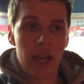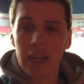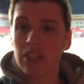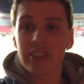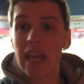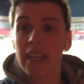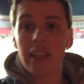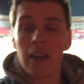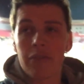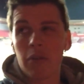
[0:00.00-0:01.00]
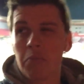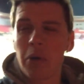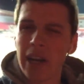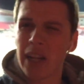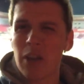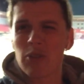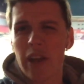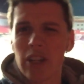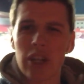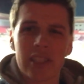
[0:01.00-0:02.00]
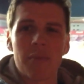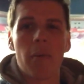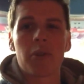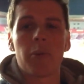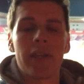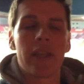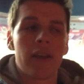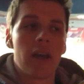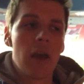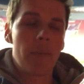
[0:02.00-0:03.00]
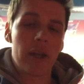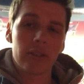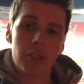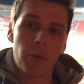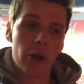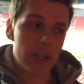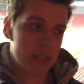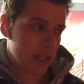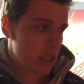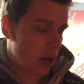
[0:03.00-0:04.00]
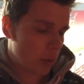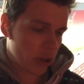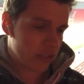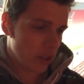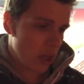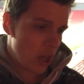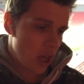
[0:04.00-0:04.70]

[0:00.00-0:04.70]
and then just headed it in from pretty close range, like somewhere between the penalty spot and the 6-yard box.